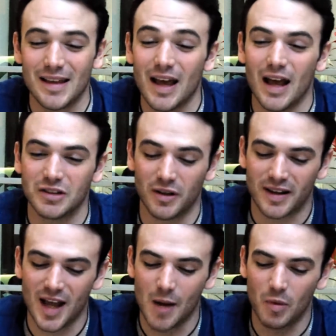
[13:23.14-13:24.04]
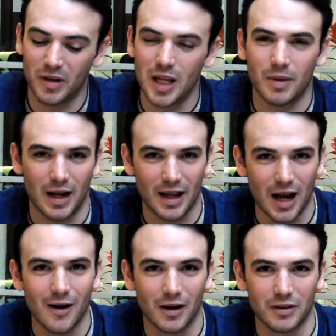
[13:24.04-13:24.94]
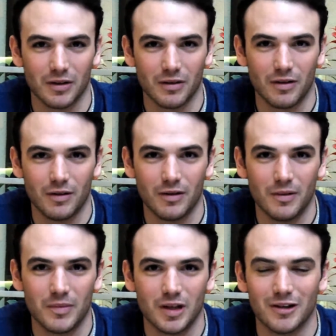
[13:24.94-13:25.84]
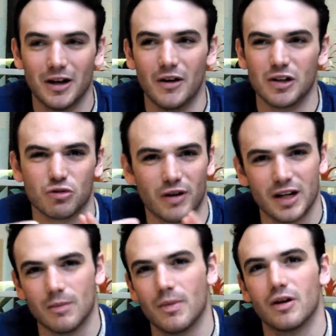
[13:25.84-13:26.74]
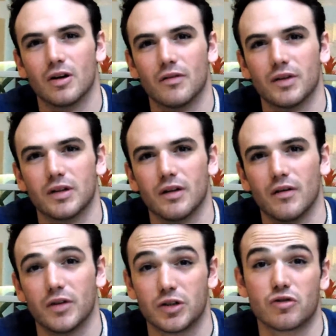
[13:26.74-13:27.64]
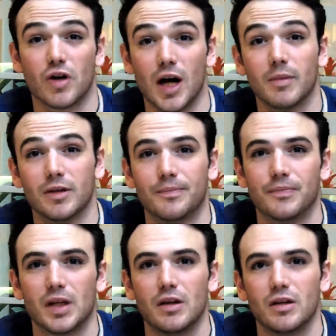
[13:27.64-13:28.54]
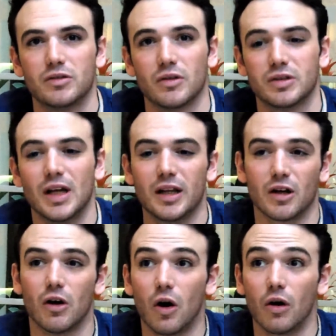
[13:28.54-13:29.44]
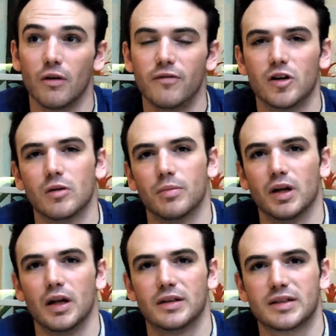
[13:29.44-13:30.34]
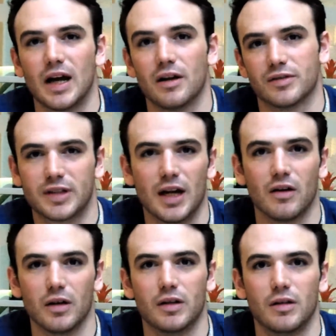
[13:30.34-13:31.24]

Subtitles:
yeah, so the camera became like a character, you know, and it was right in the middle of this drama. So it's not like a horror film, but it's kind of scary,